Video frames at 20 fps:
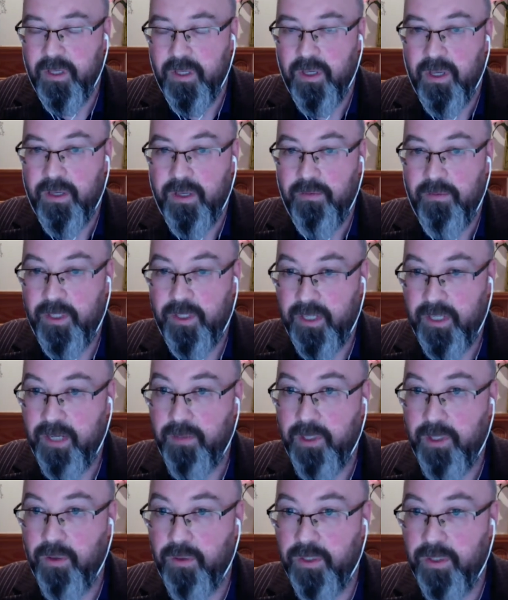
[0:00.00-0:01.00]
Today we
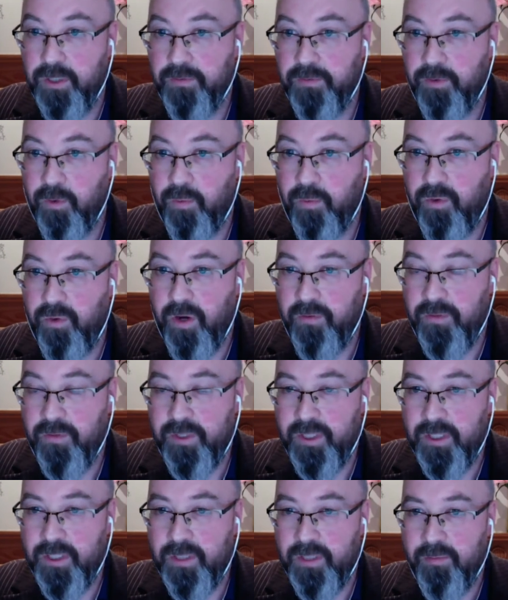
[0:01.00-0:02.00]
know there's four
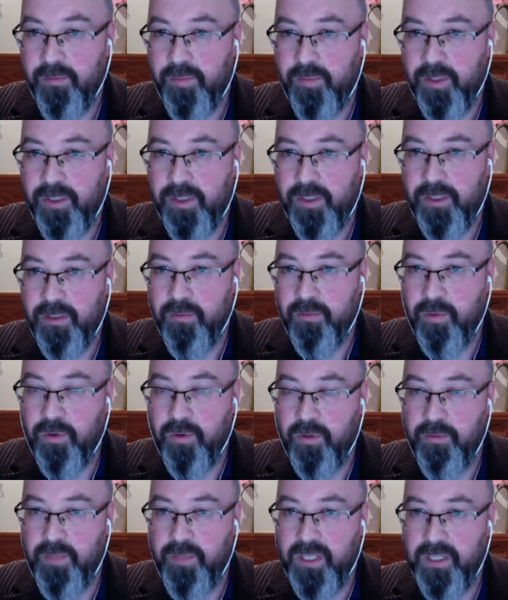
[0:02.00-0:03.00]
provinces, but the
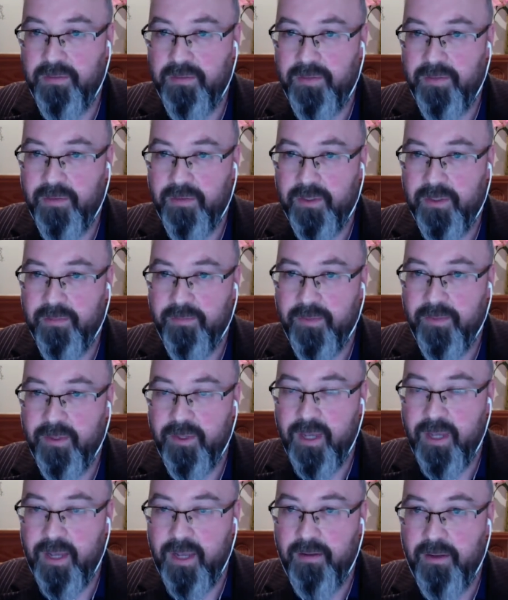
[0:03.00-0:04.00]
word means fifth.
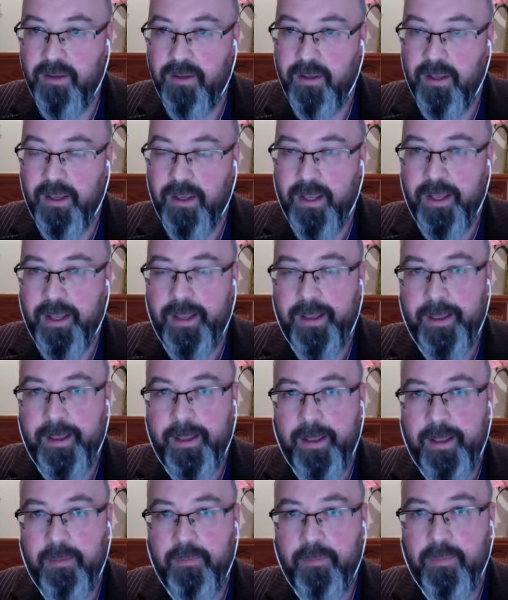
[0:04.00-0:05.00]
And
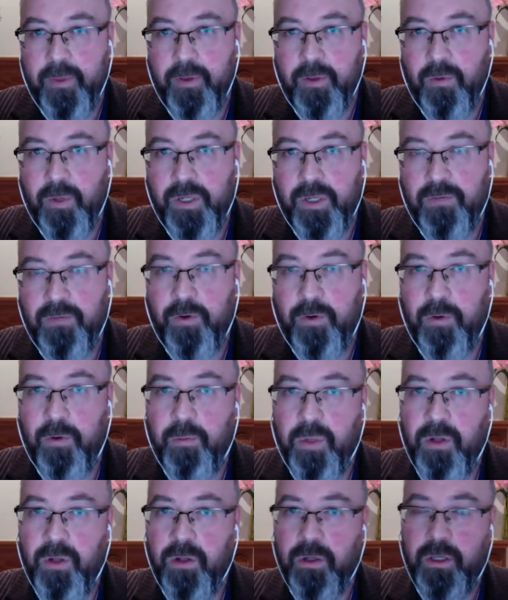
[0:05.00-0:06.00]
when the four
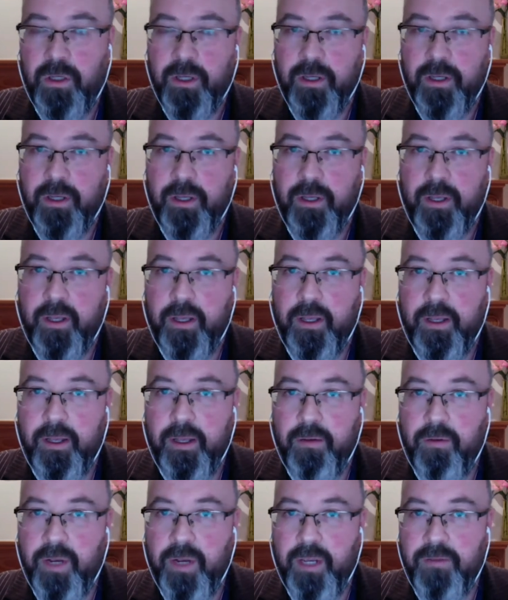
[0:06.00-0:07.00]
bulg
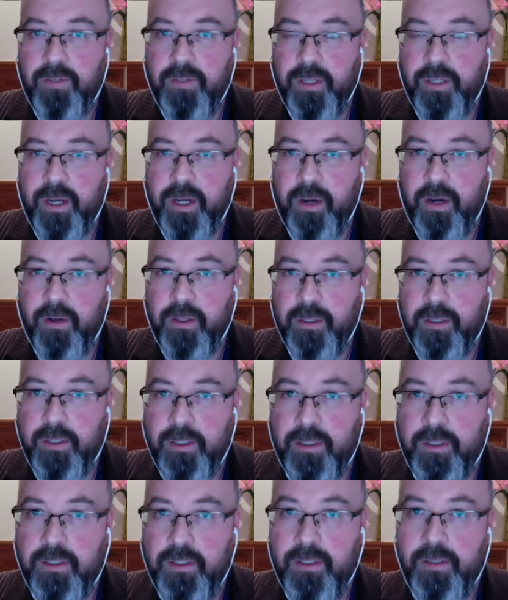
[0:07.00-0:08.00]
arrived in Ireland
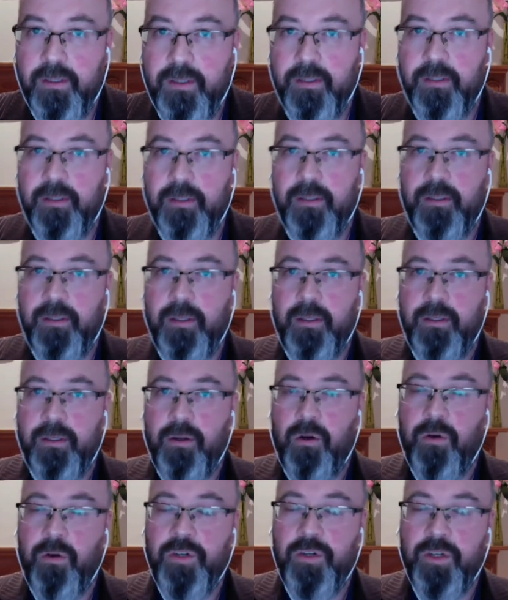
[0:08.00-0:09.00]
in the
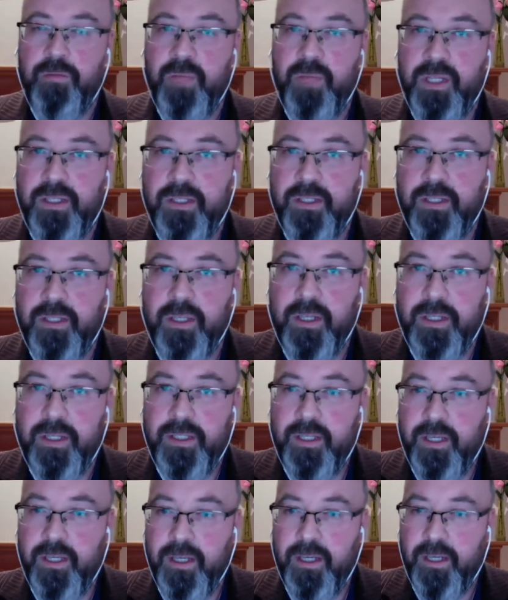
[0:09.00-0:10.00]
origin myths,
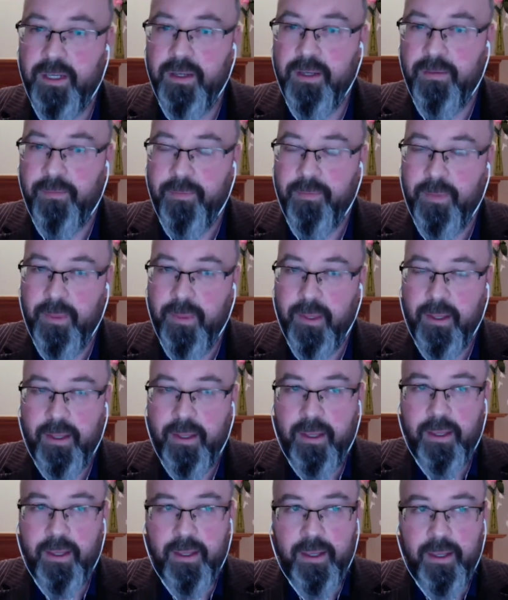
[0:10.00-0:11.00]
they
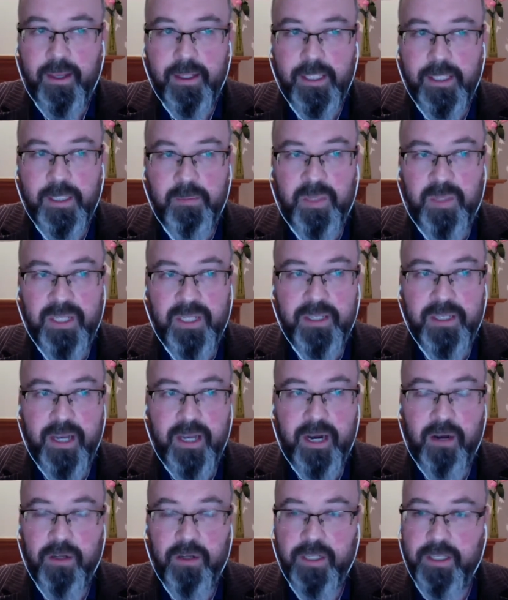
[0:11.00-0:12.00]
split
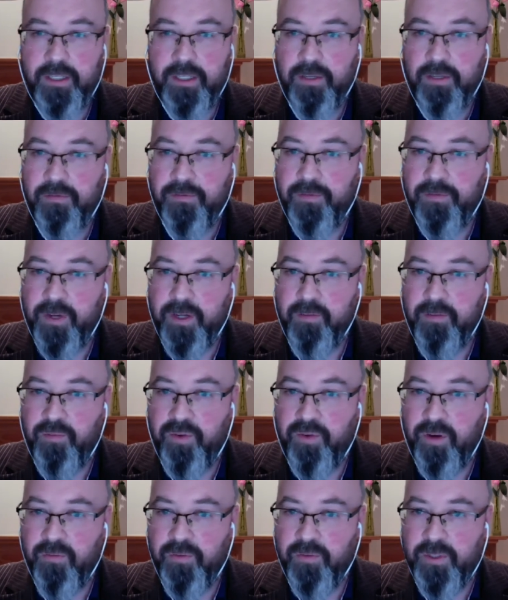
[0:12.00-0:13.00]
Ireland into five
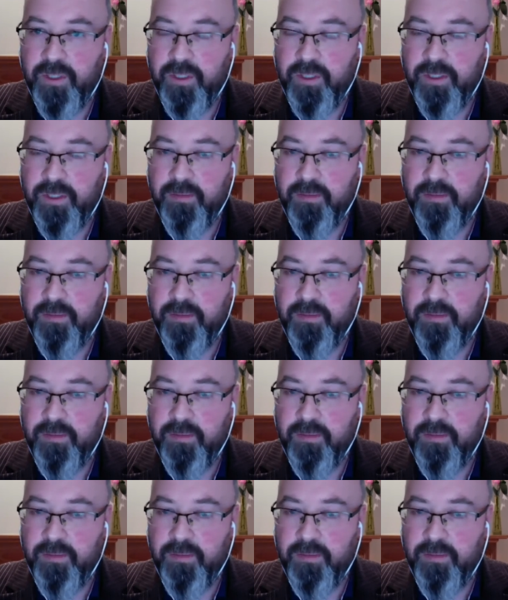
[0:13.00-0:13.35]
provinces.